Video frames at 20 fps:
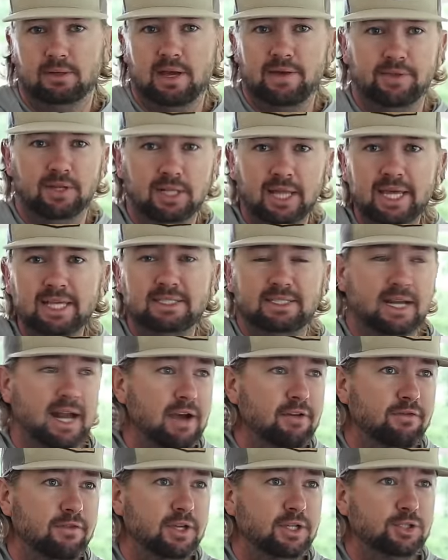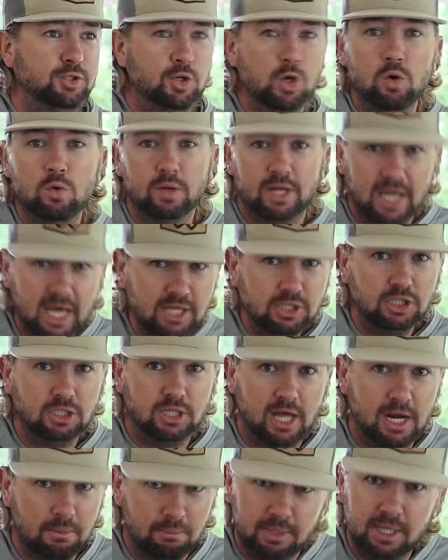And the lakes that I fish, you don't catch a
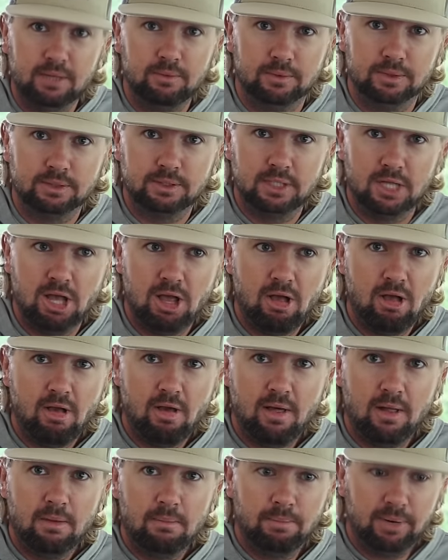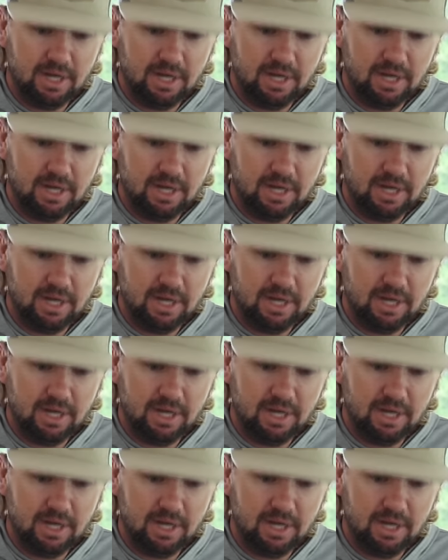lot of big ones.